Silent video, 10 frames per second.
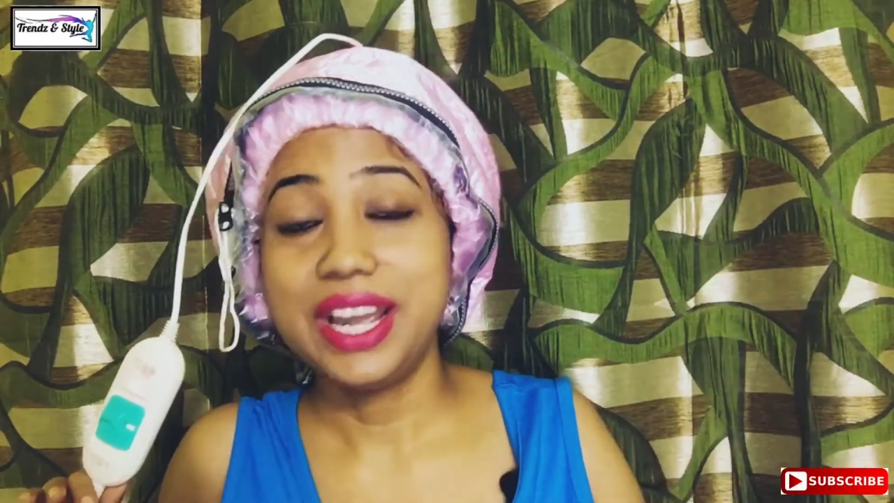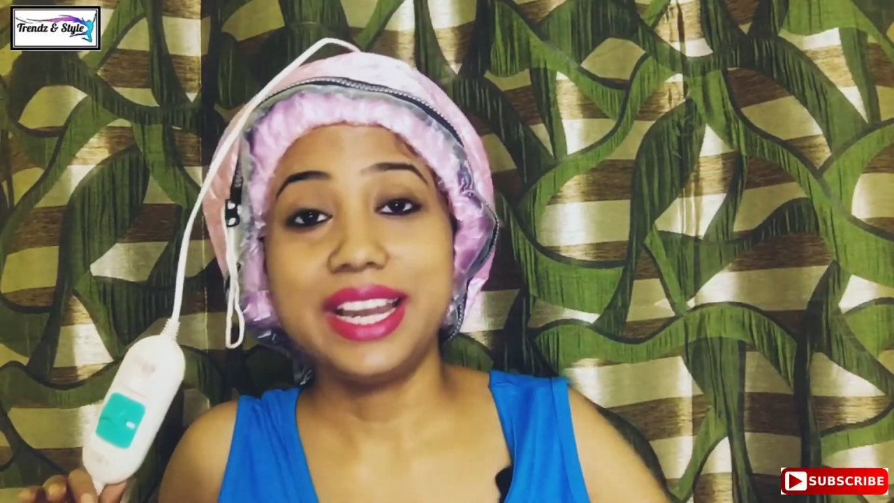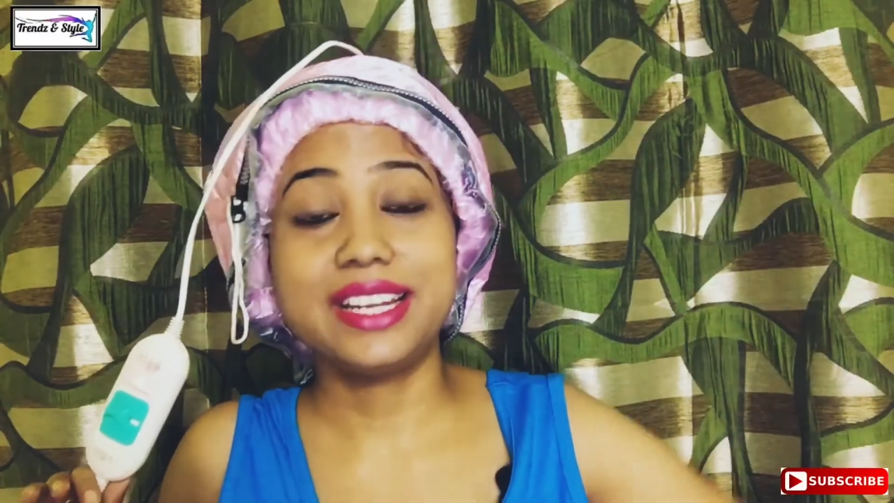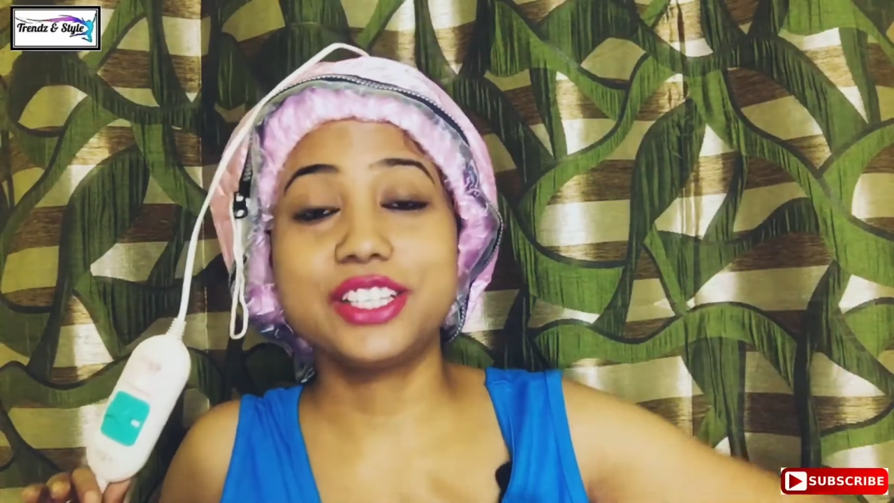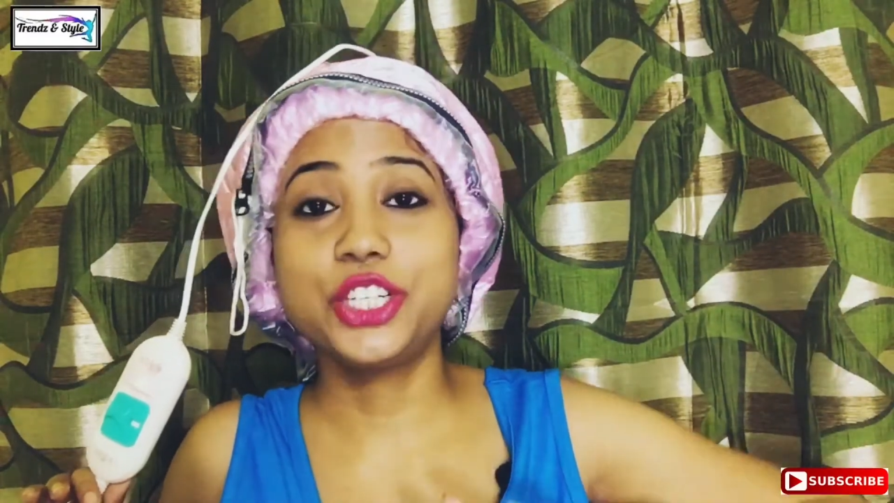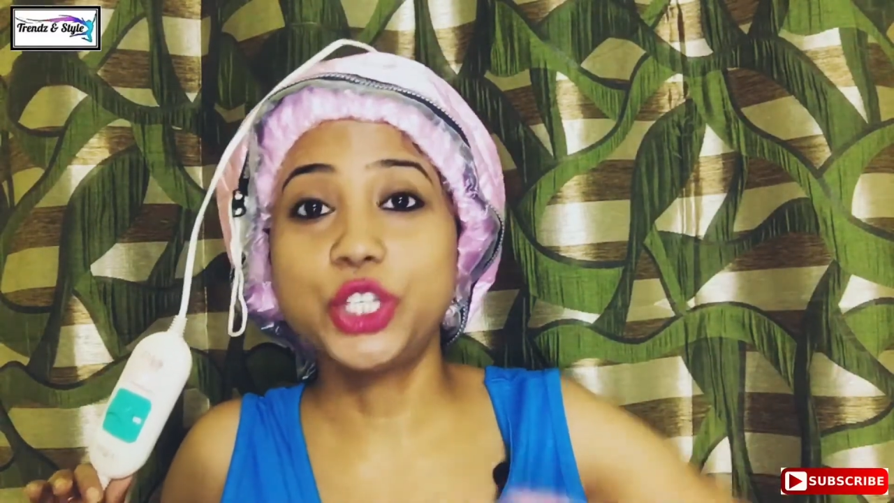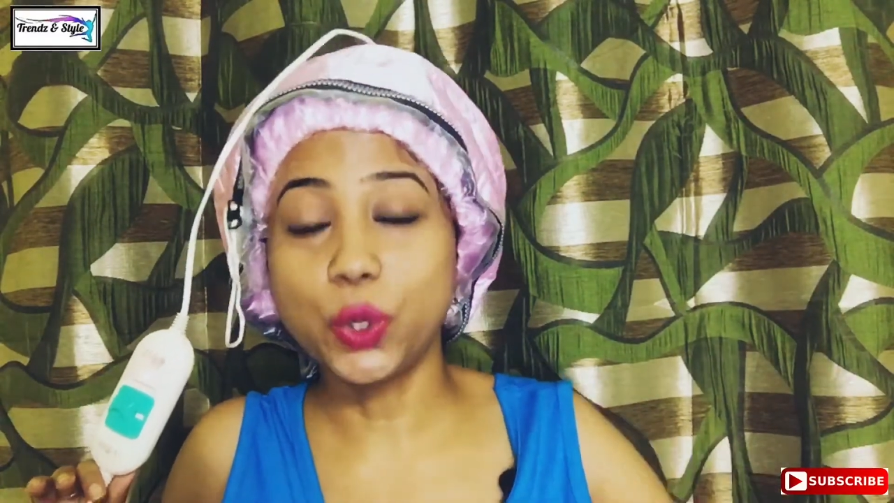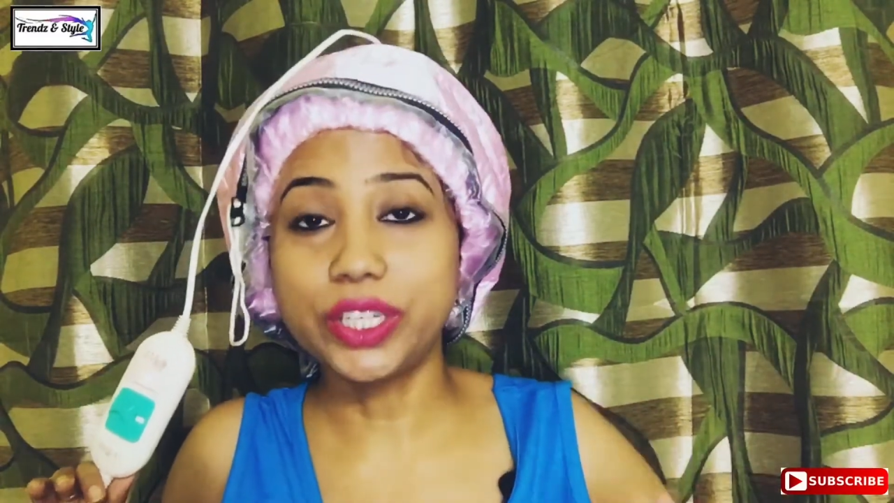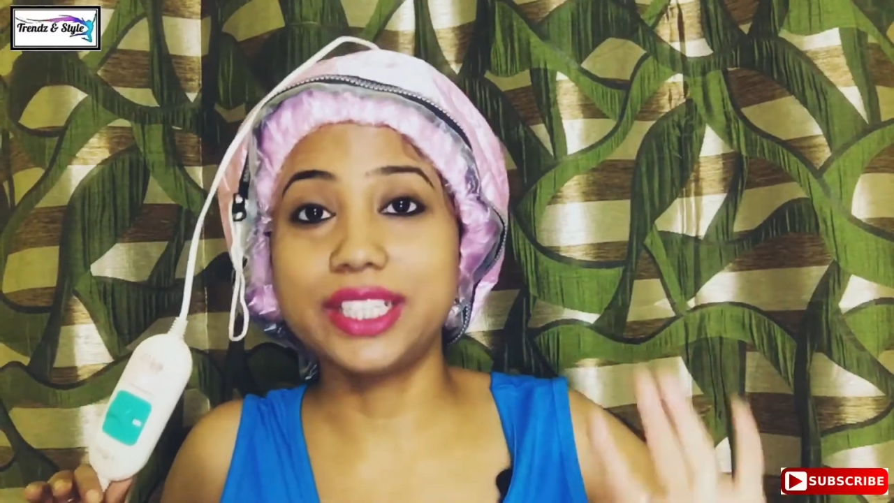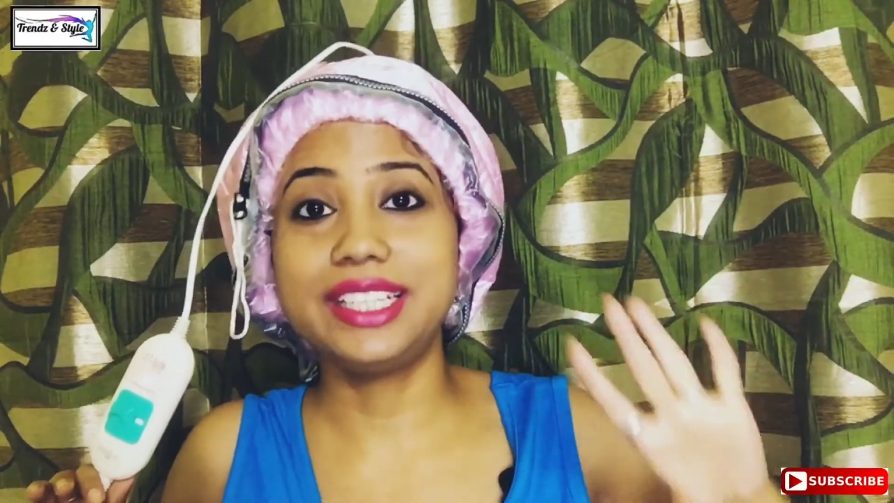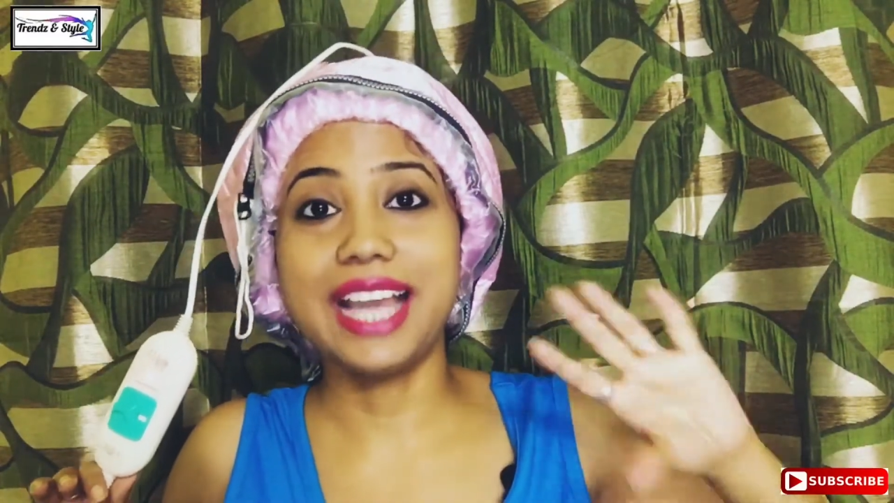it is a totally